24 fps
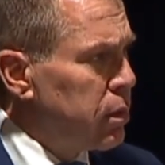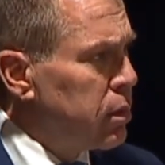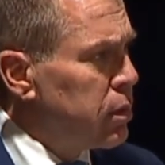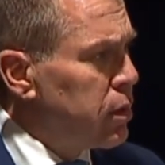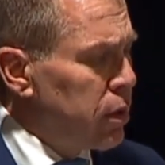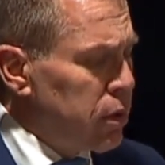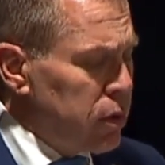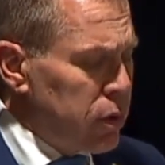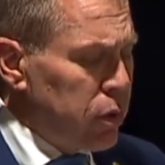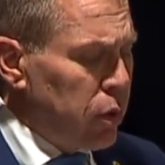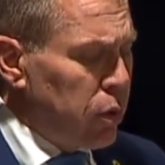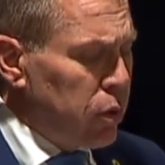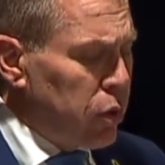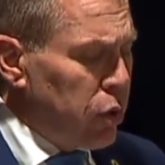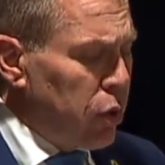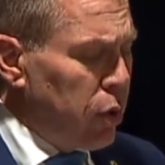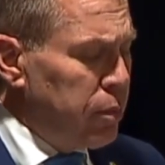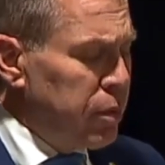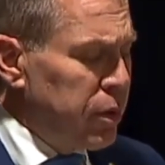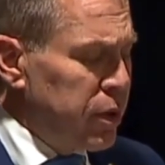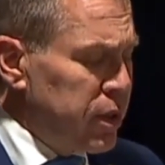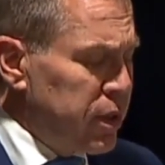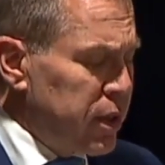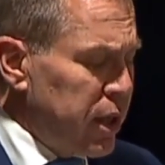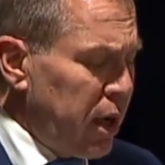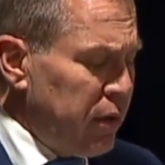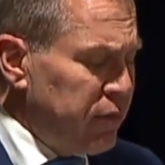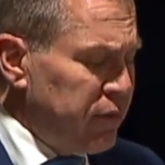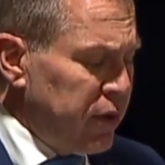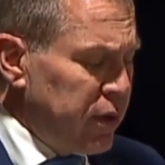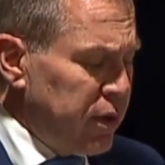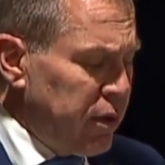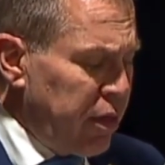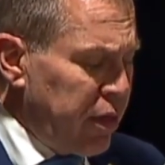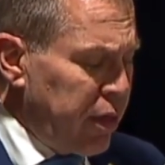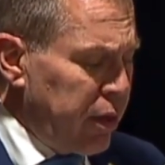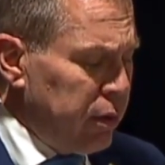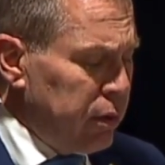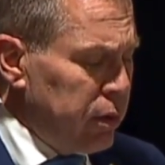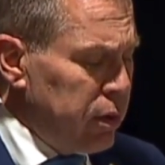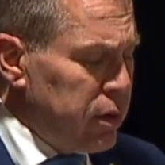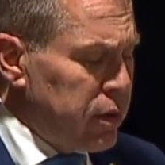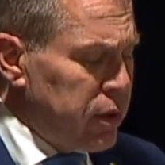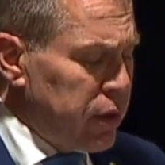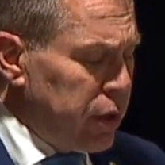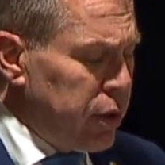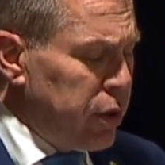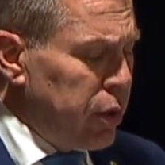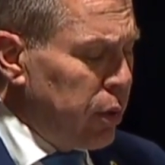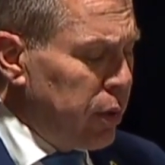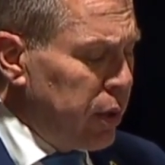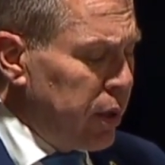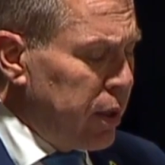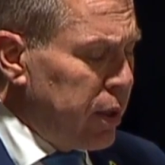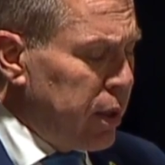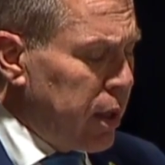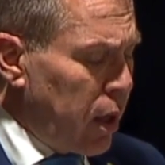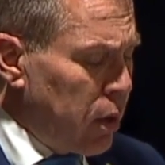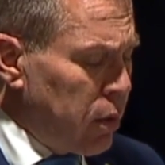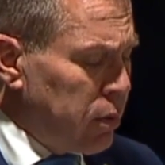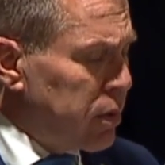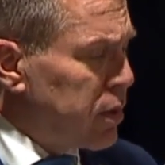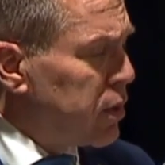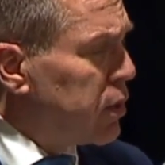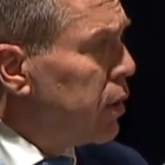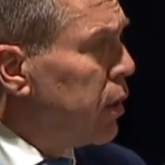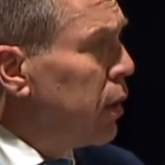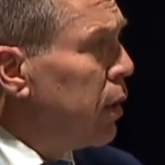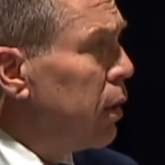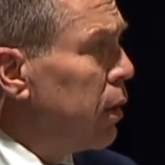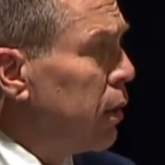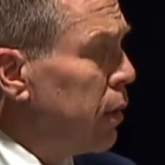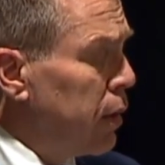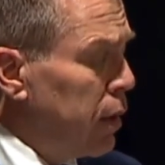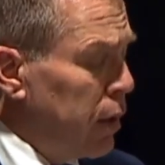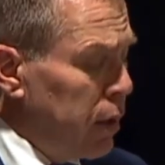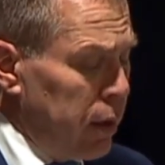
since October 7th, the Security Council